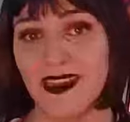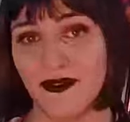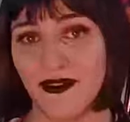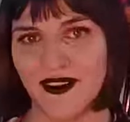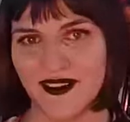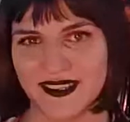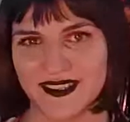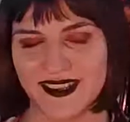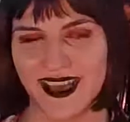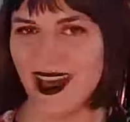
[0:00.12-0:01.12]
Hiya
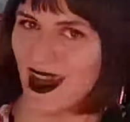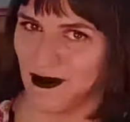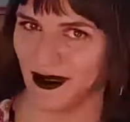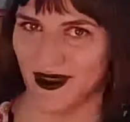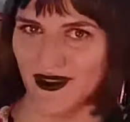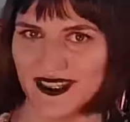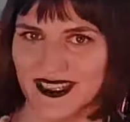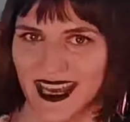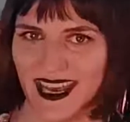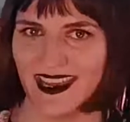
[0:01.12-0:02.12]
folks, how are we going
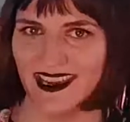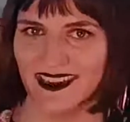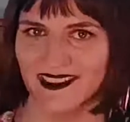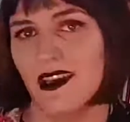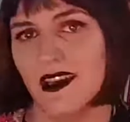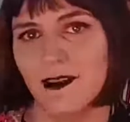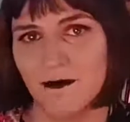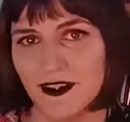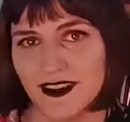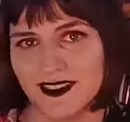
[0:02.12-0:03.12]
today? I
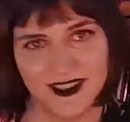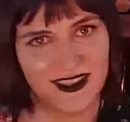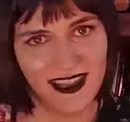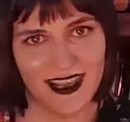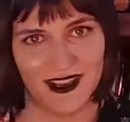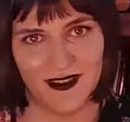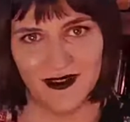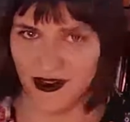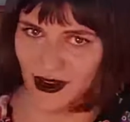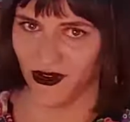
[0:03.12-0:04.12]
wanted to let you
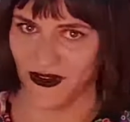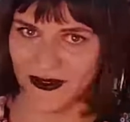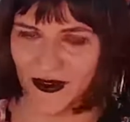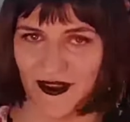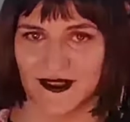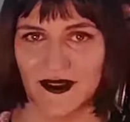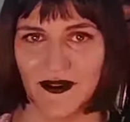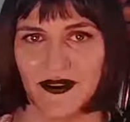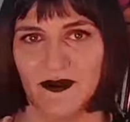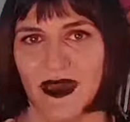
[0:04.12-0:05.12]
know first
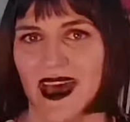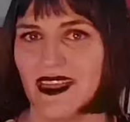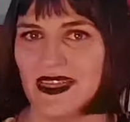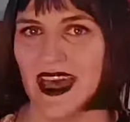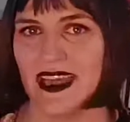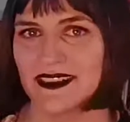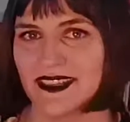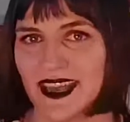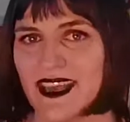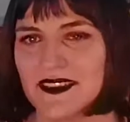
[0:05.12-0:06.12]
off the bat that
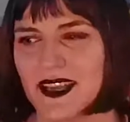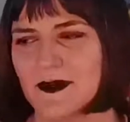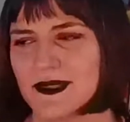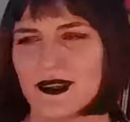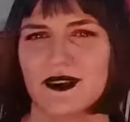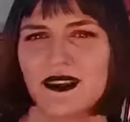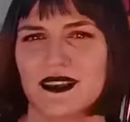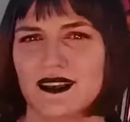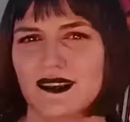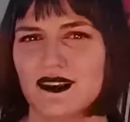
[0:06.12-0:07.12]
today's episode
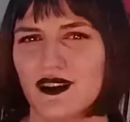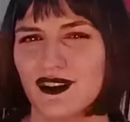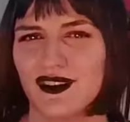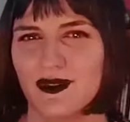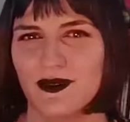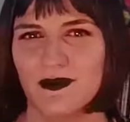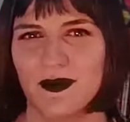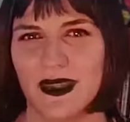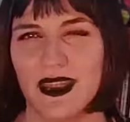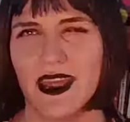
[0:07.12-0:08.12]
is not going to
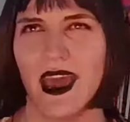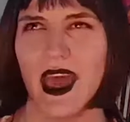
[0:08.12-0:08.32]
be